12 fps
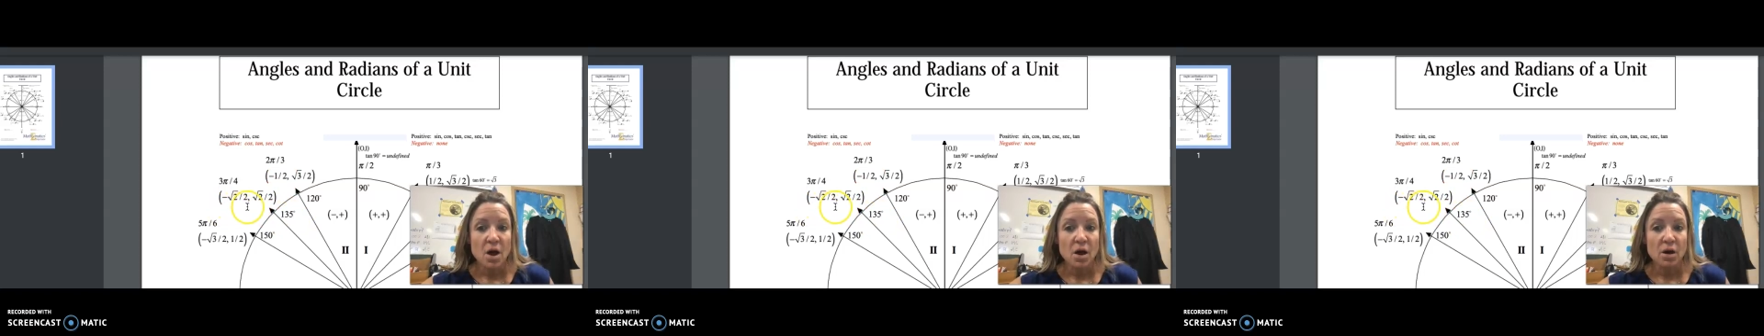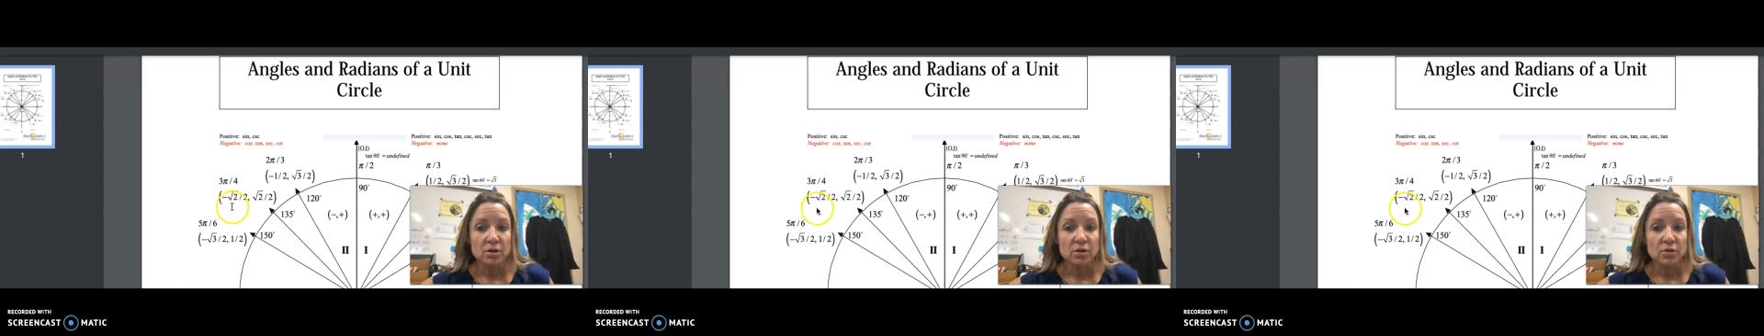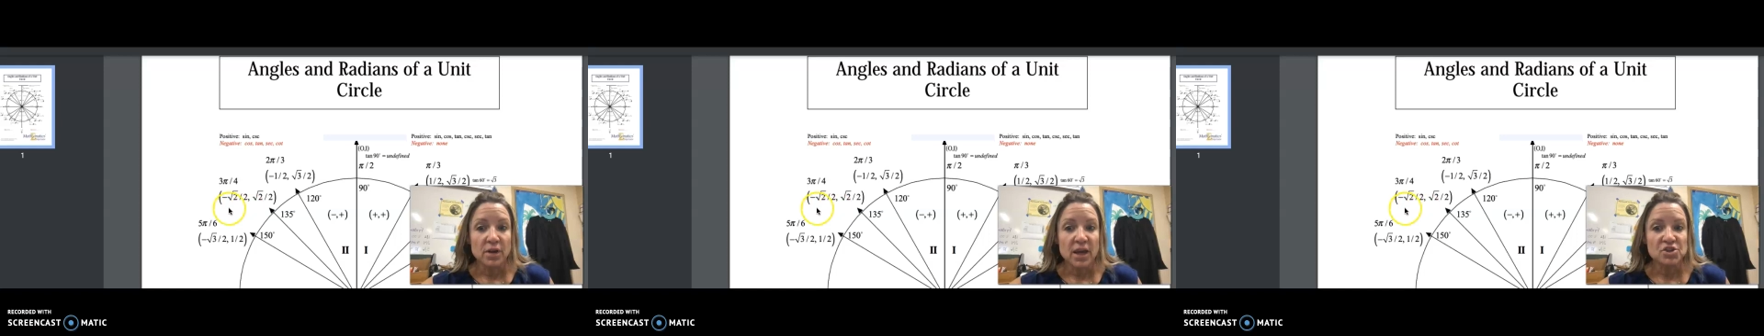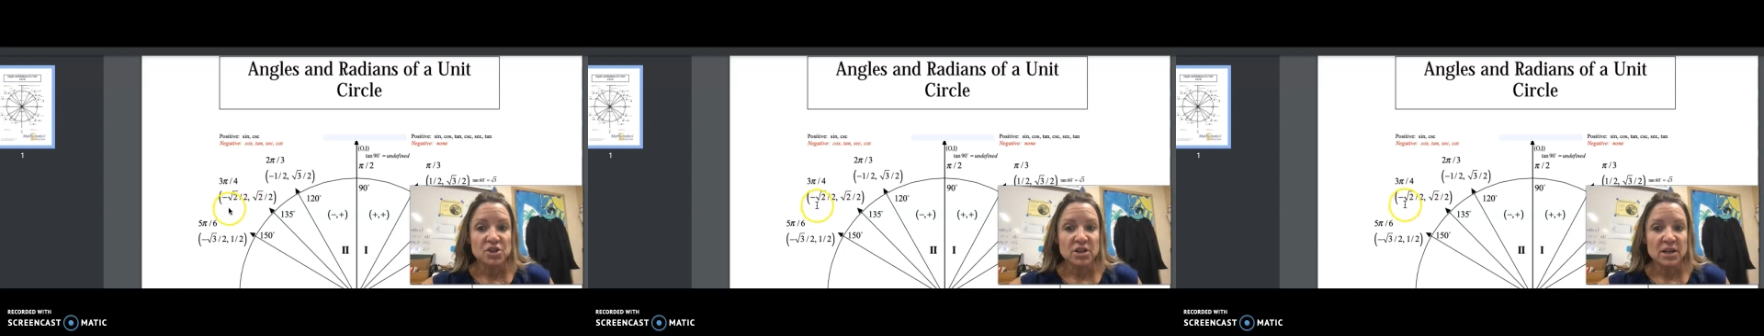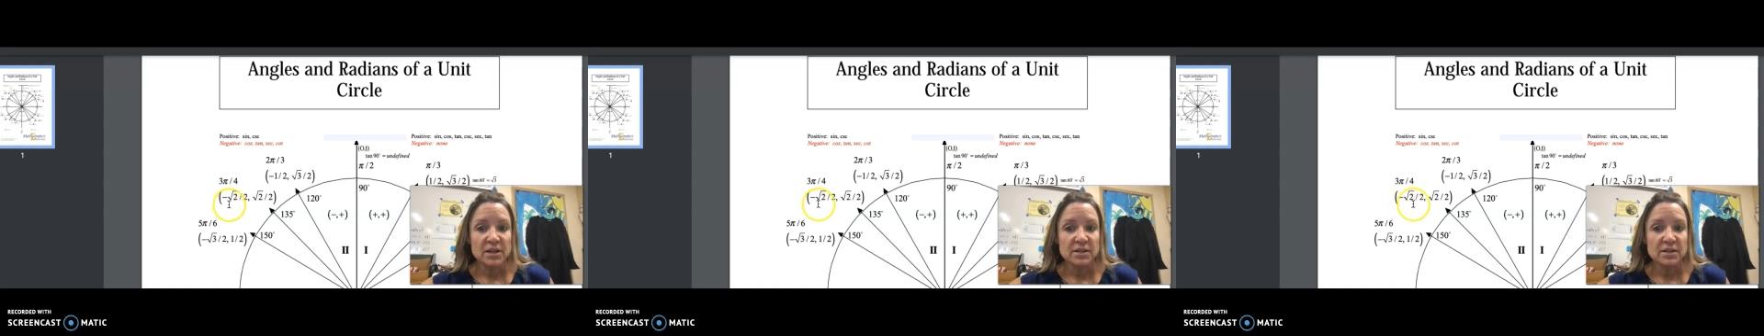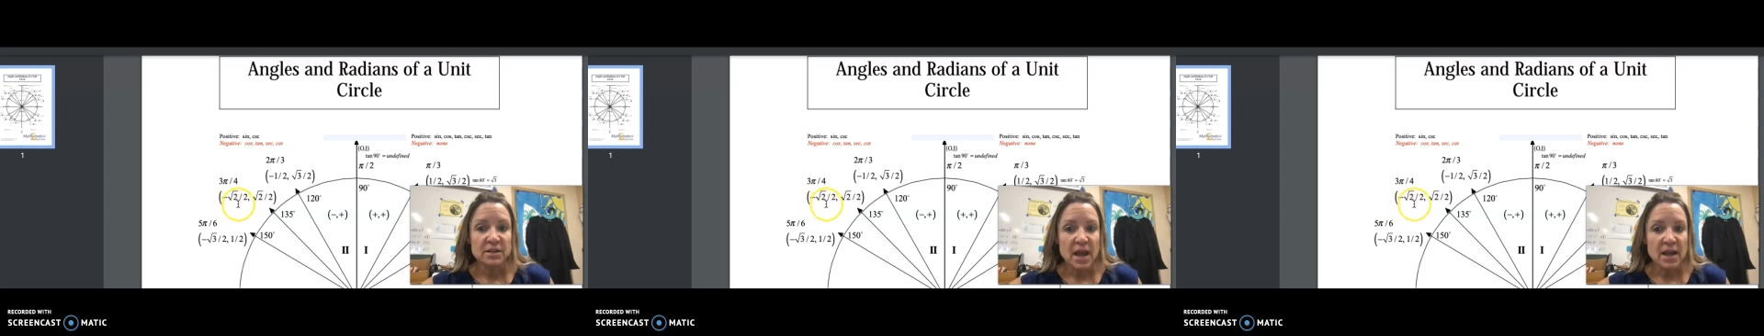our location
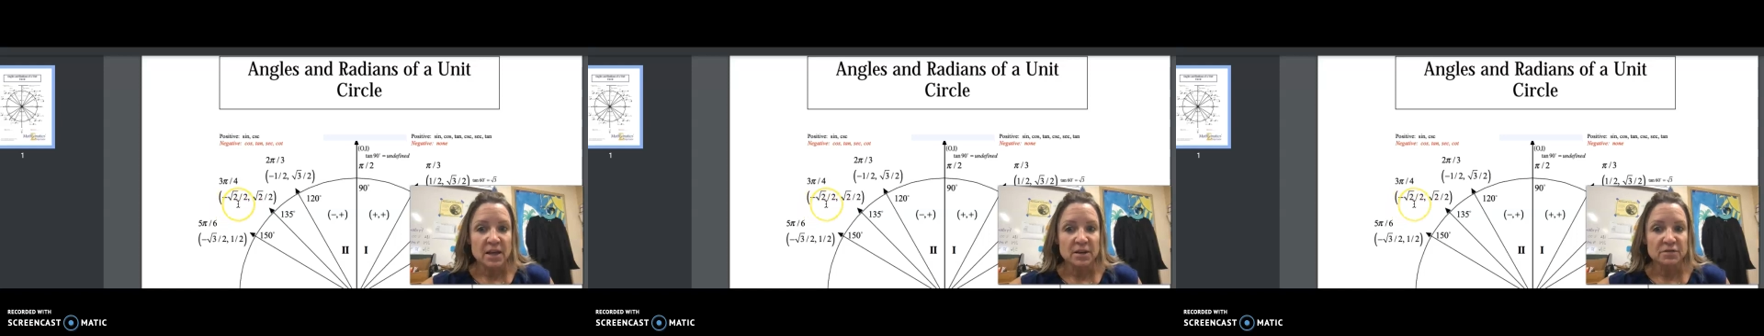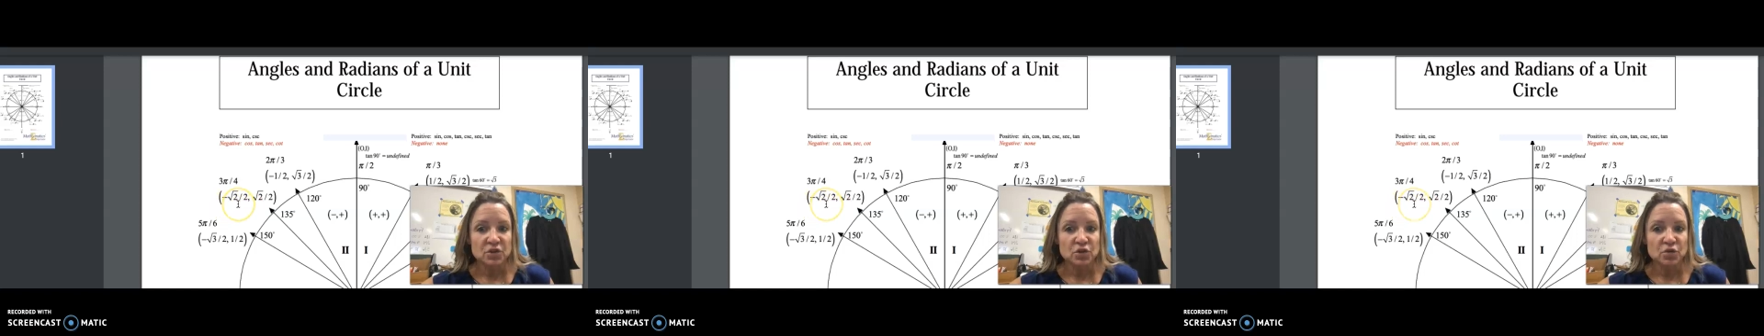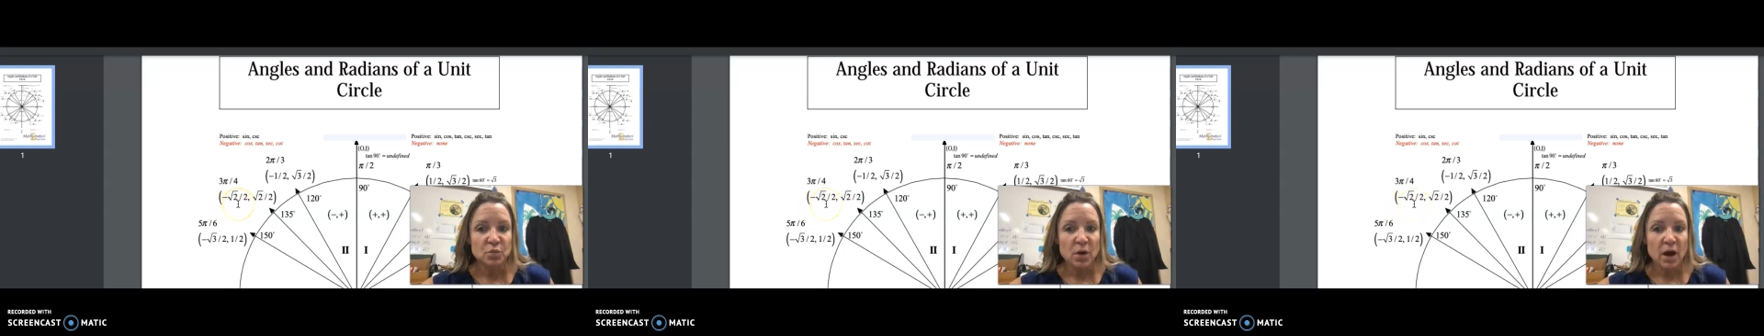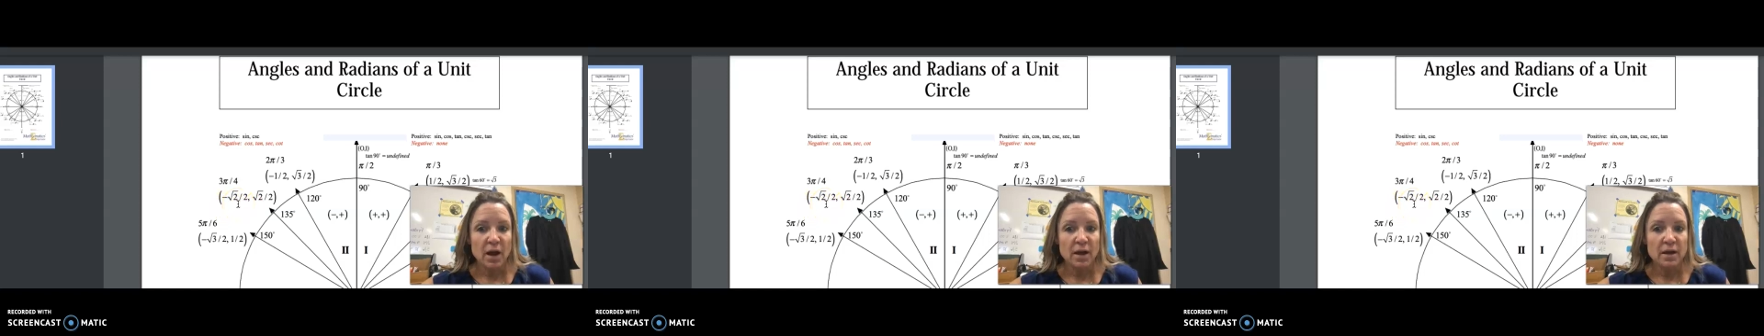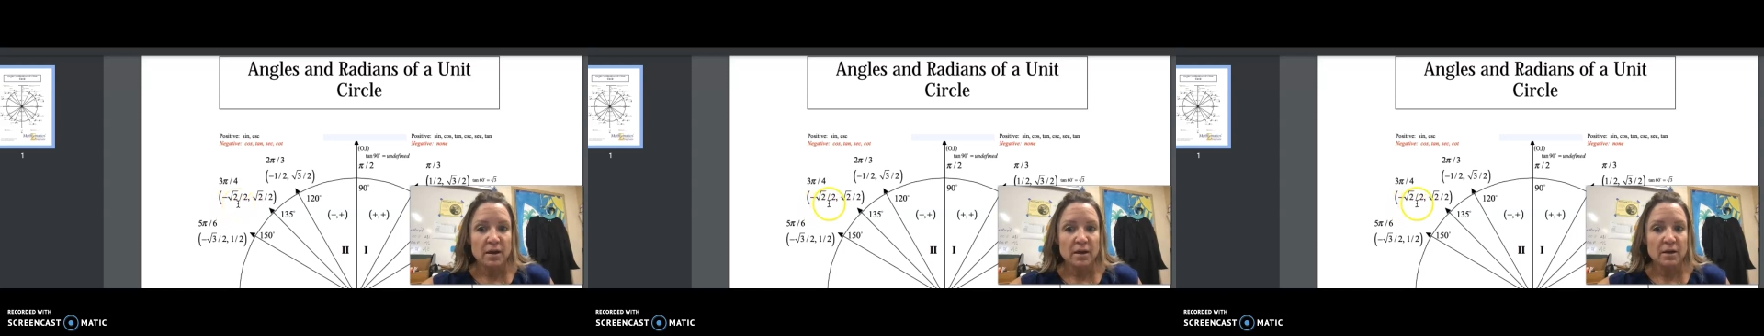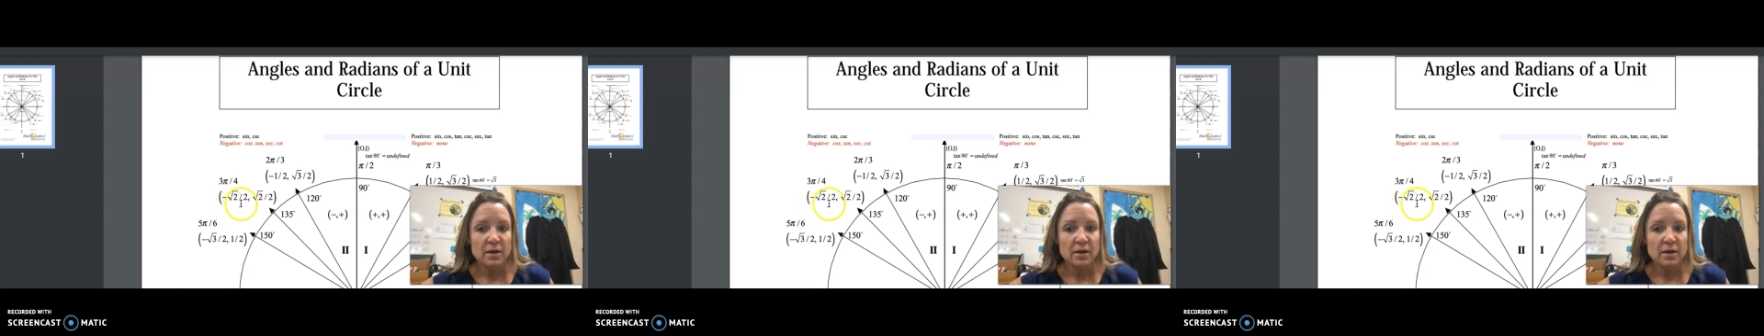is -2 pi,